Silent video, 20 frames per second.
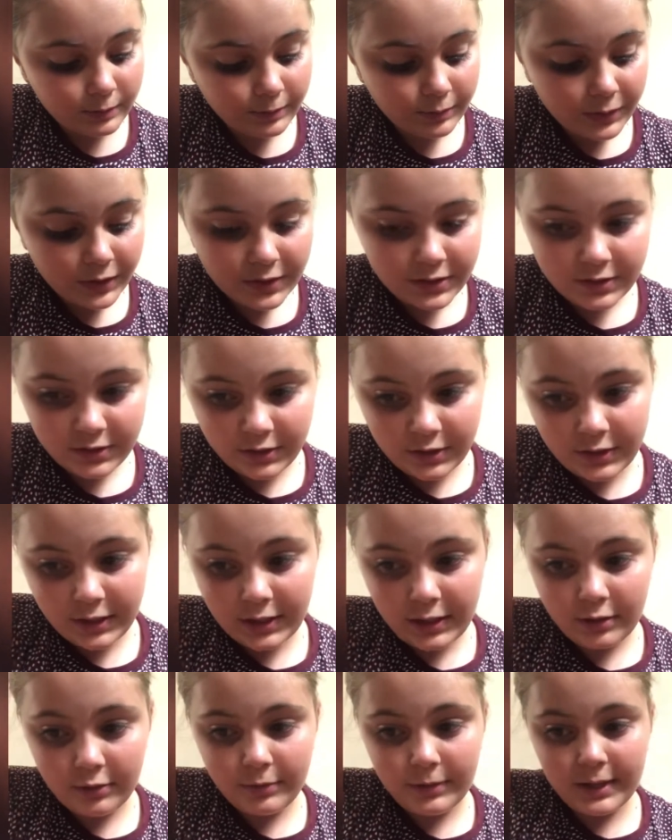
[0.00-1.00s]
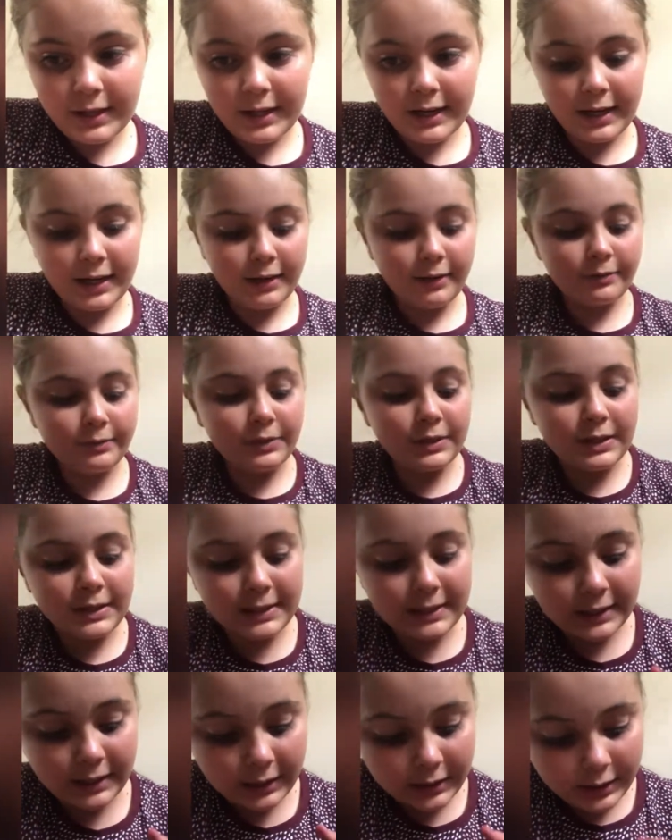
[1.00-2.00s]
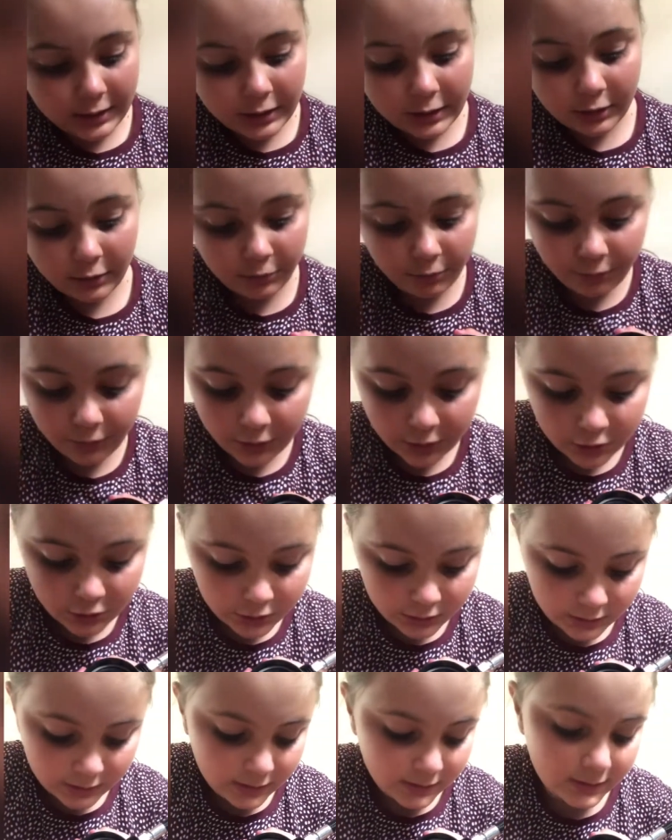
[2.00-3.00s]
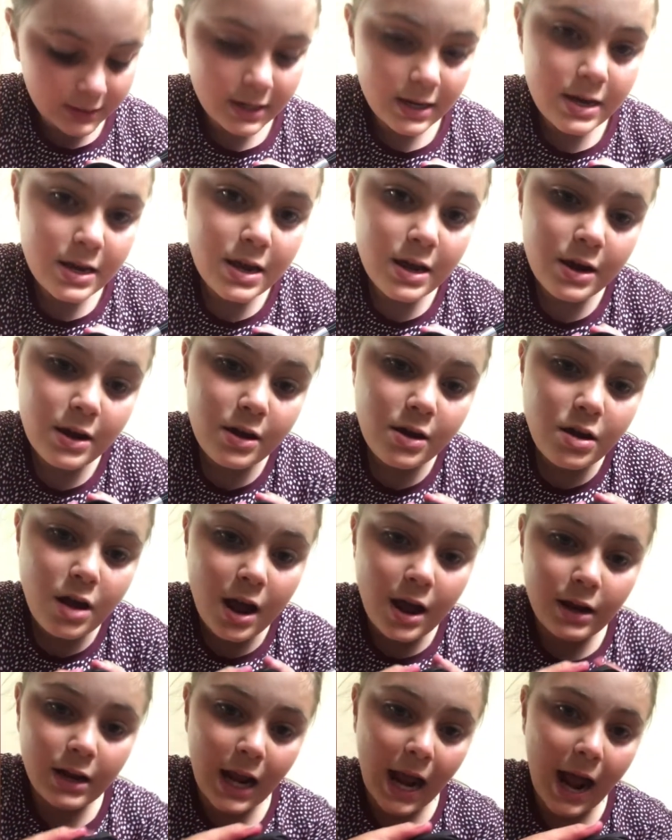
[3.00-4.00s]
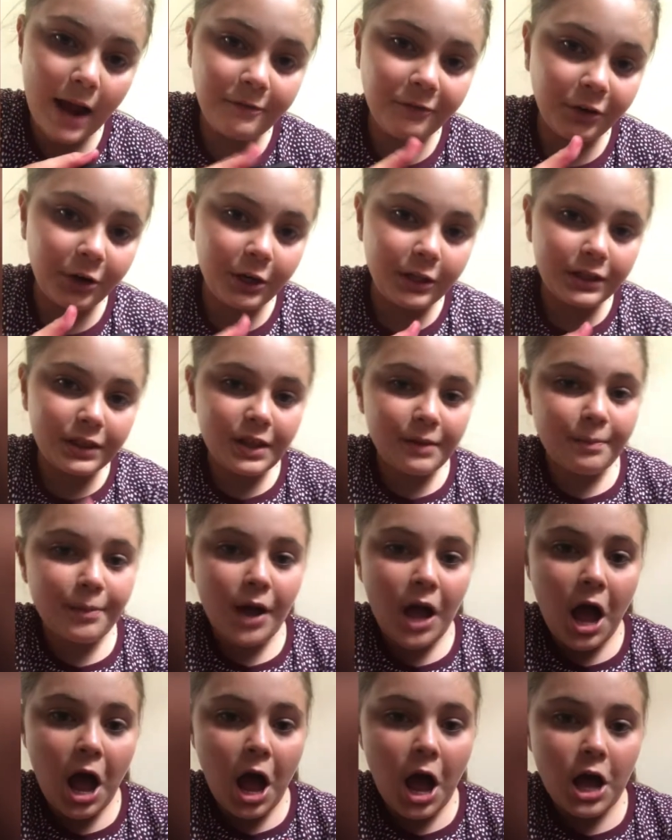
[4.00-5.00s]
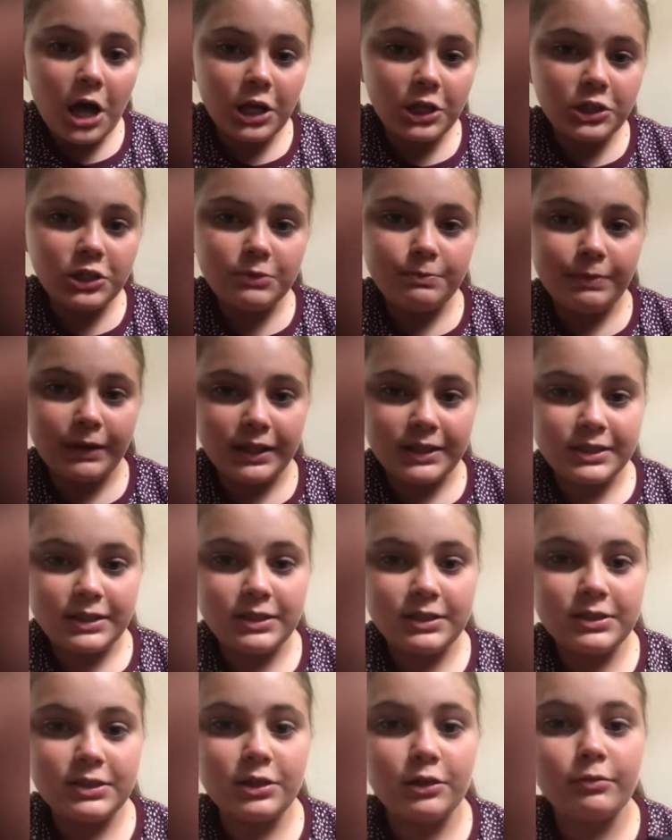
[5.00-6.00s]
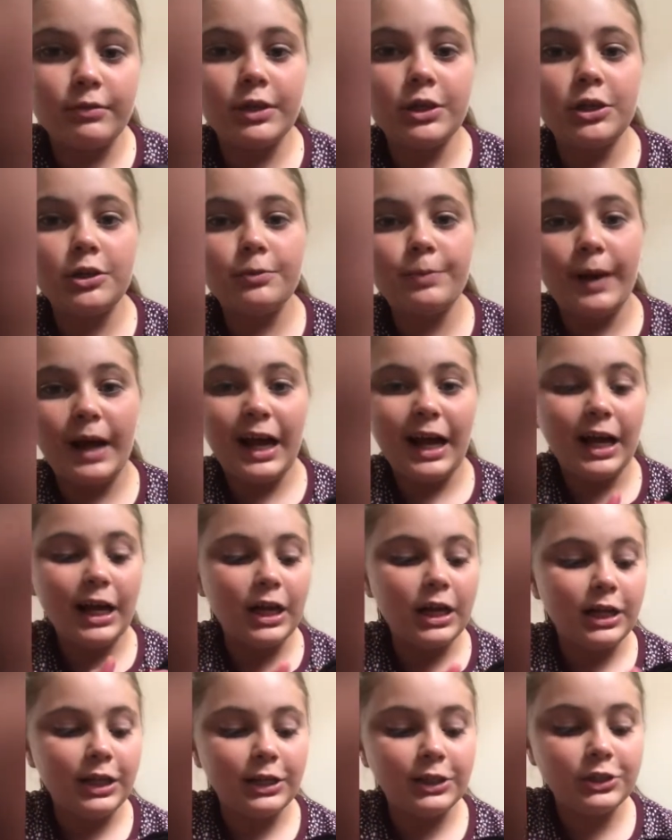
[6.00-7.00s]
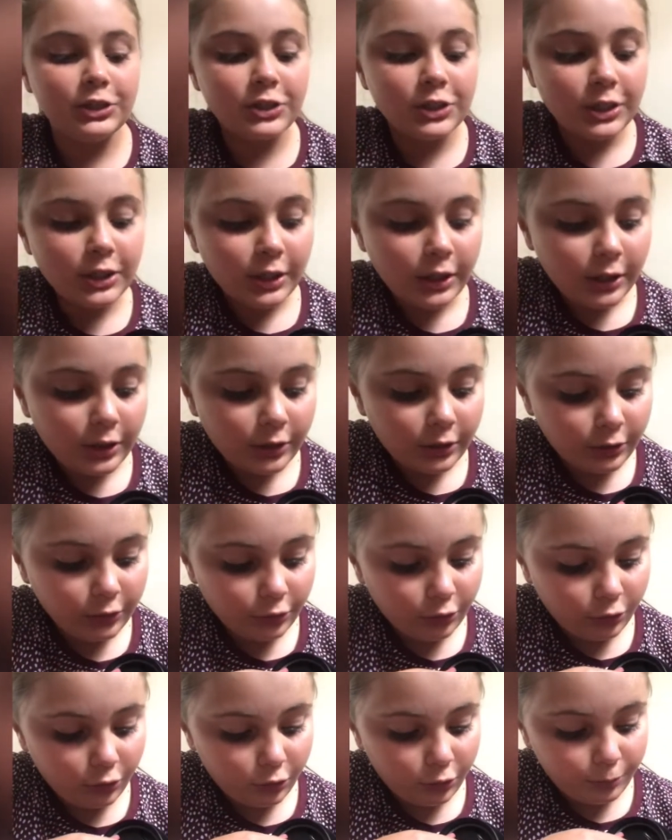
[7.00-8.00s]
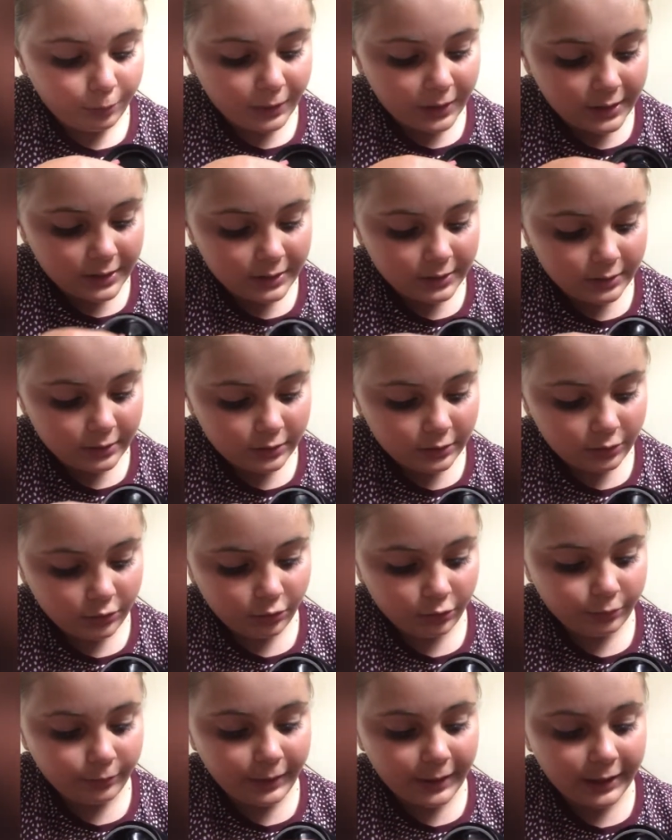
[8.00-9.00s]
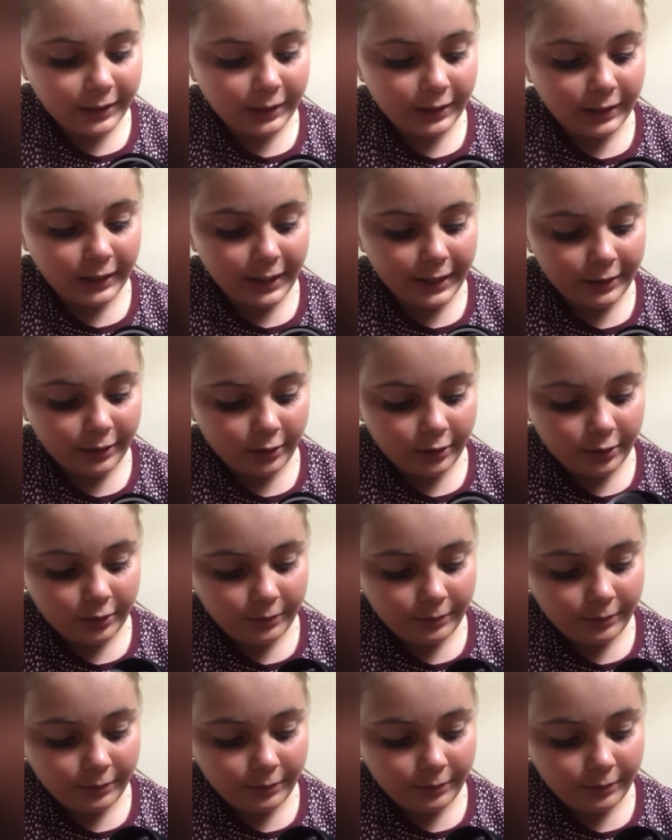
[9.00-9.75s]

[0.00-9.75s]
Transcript: So now we have the silicone, which is covering the purge button. So when you purge your regulator,